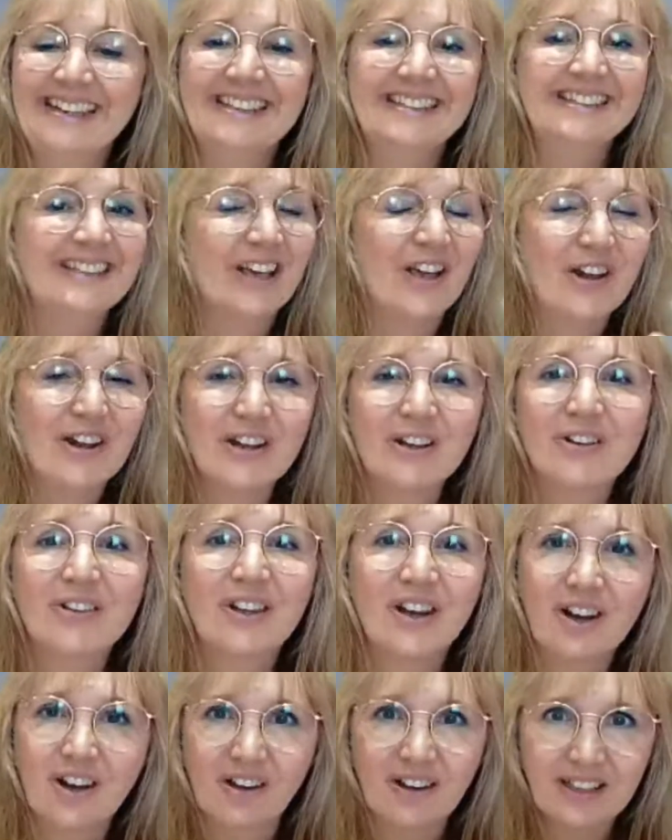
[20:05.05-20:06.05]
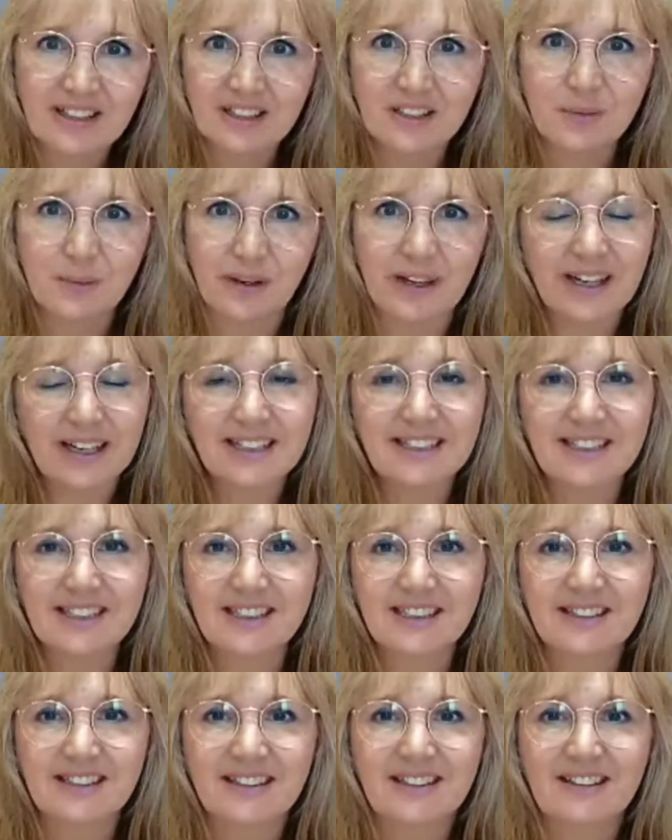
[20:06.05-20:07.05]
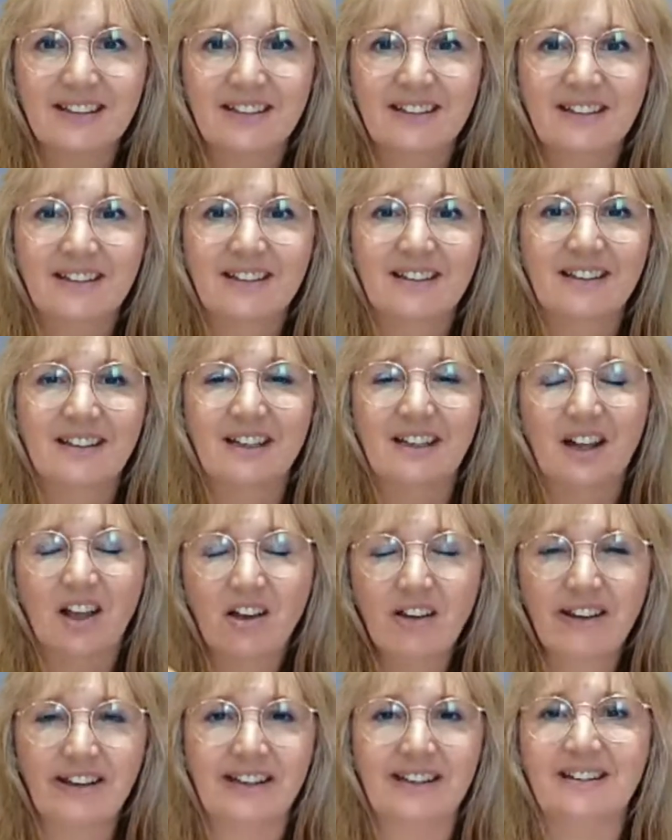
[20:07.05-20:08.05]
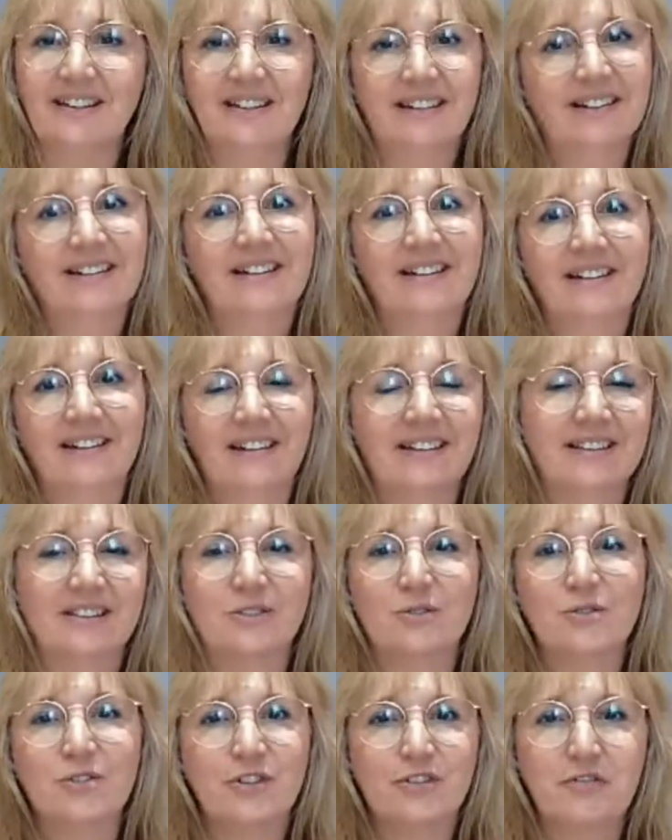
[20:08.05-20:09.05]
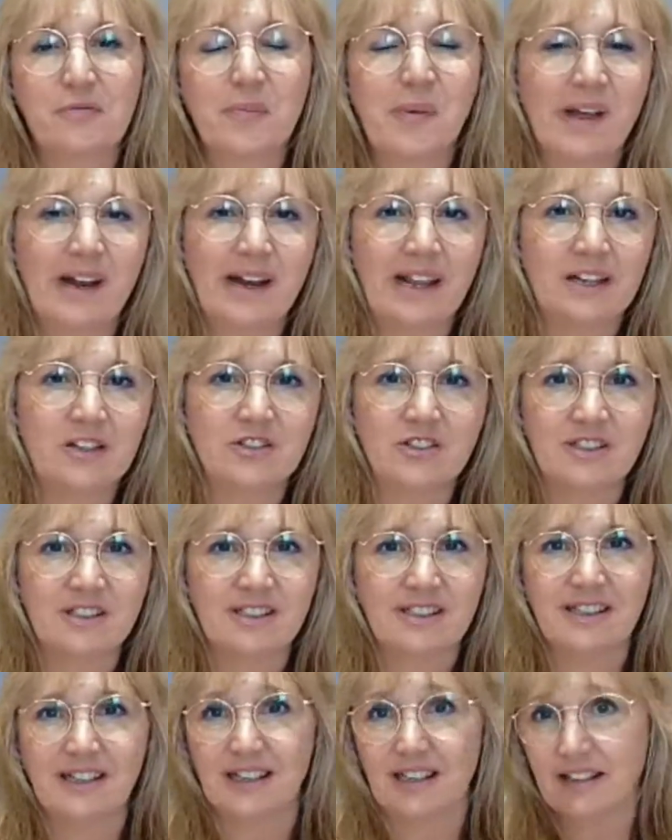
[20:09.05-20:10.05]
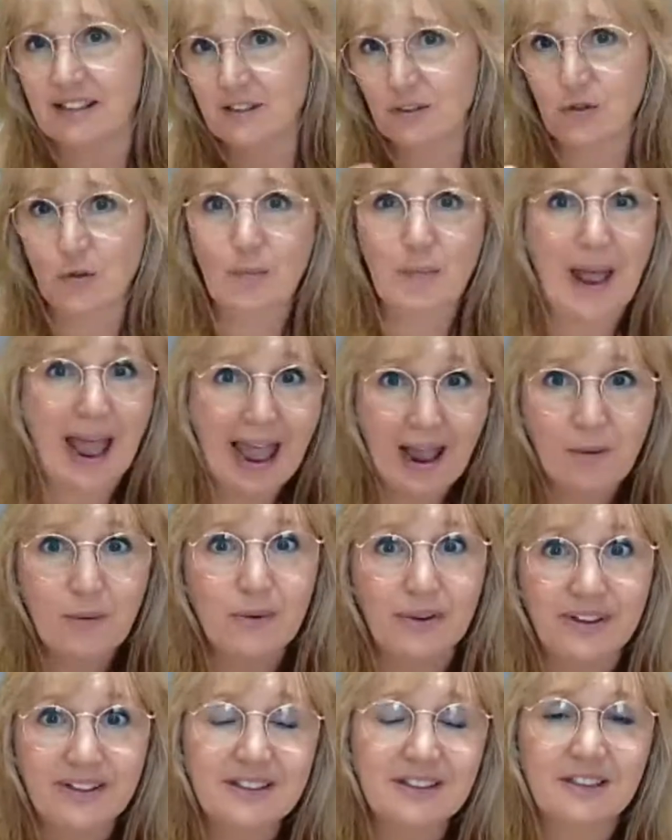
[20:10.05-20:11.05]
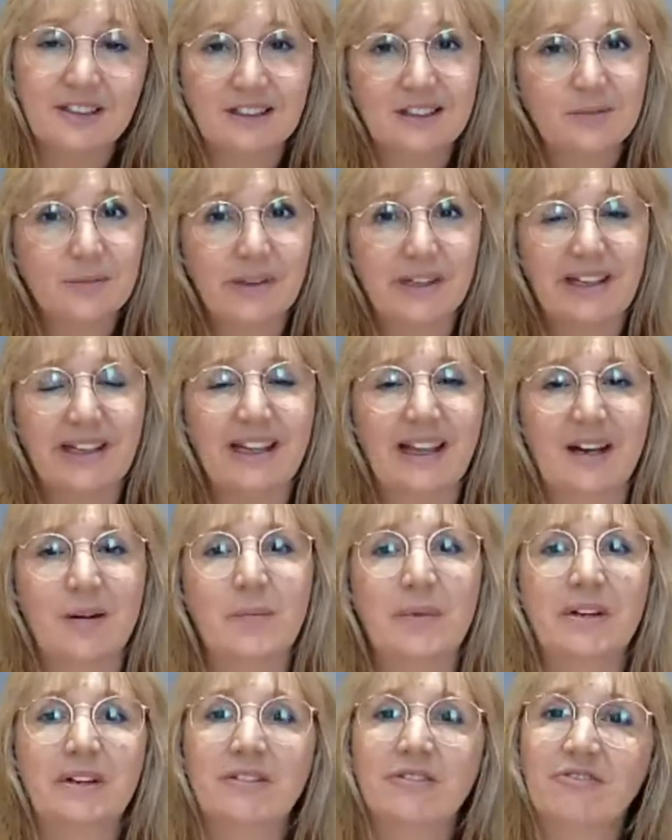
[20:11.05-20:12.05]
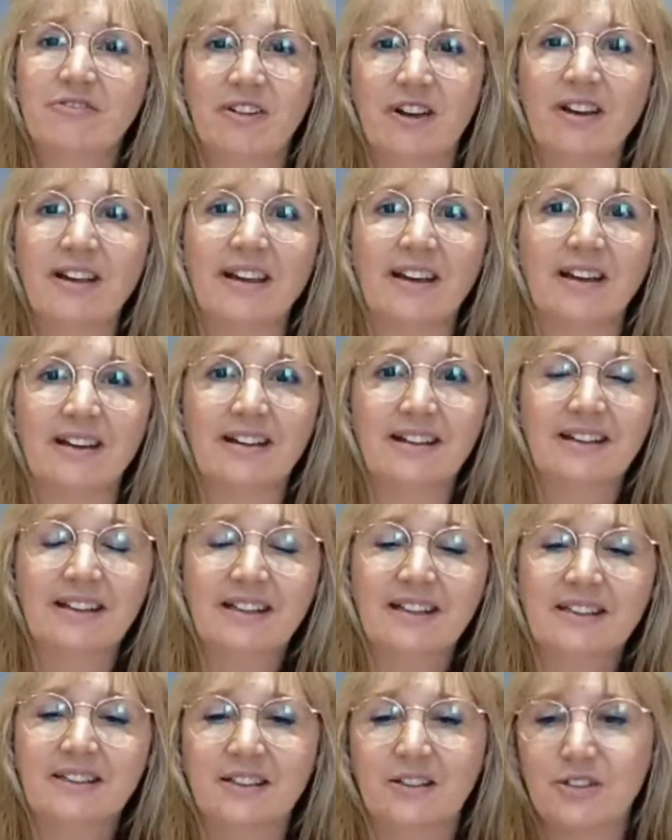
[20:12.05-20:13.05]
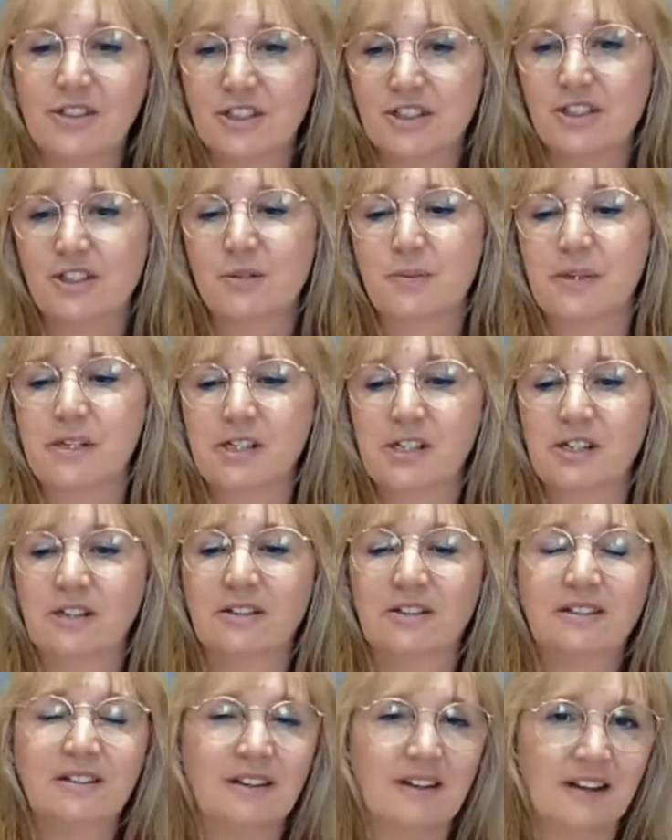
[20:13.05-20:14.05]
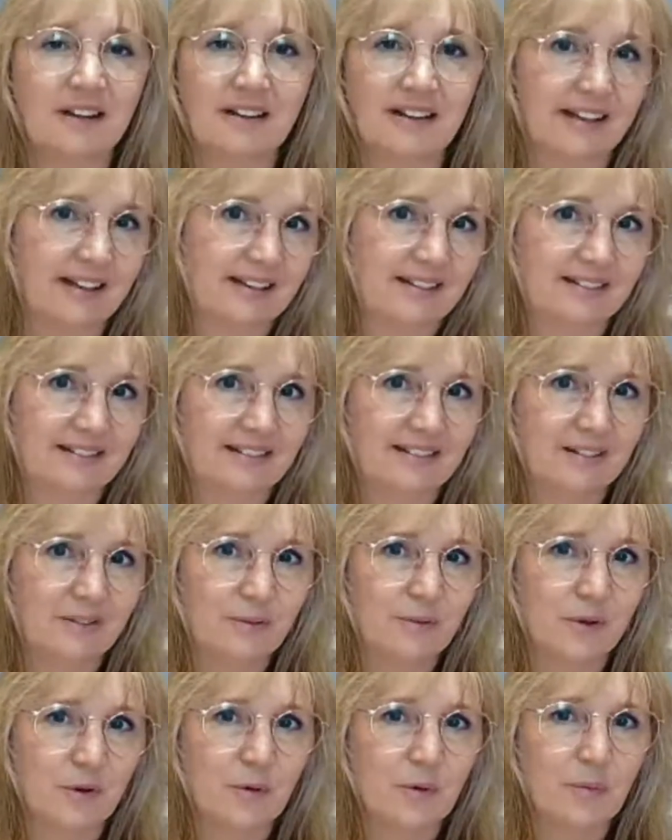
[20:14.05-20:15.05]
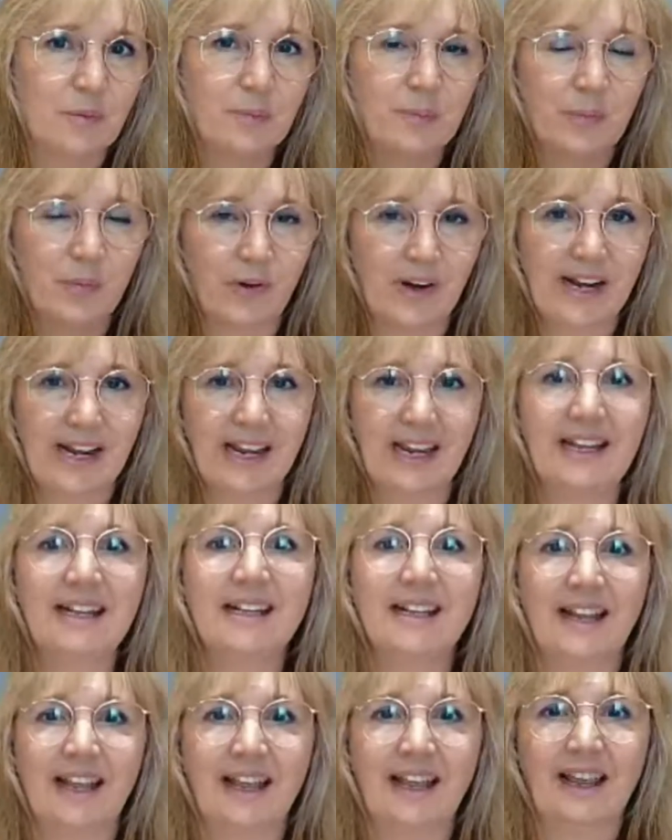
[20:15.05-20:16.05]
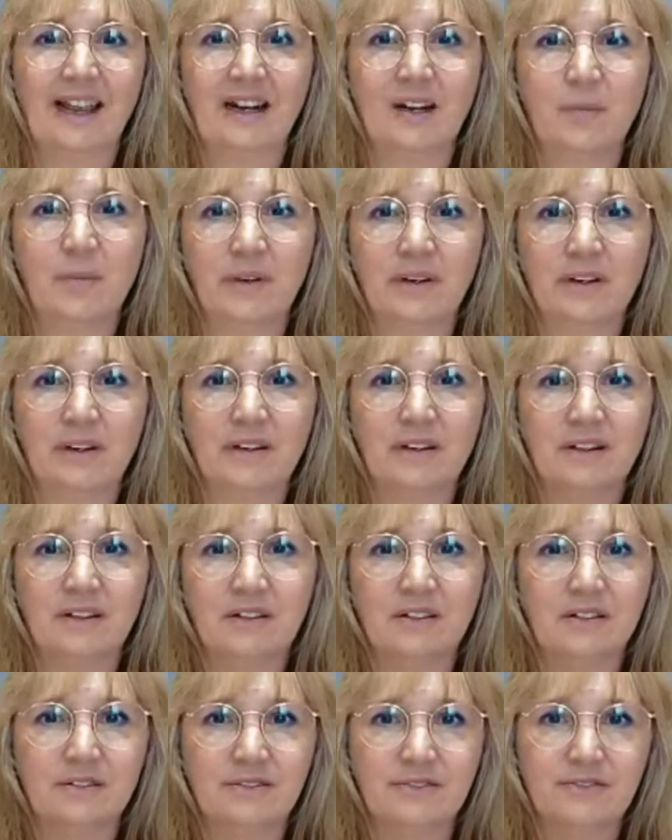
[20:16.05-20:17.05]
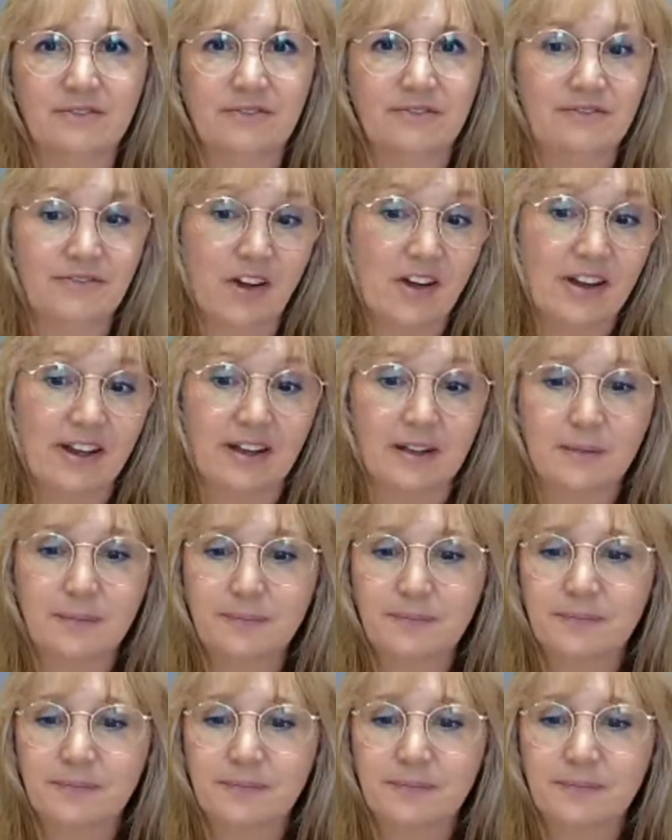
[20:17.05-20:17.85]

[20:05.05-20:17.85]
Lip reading: Turning on the light switch, light, it's all driven by electricity. It's all powered by the element of fire. So just switching on the light will bring in that element of fire.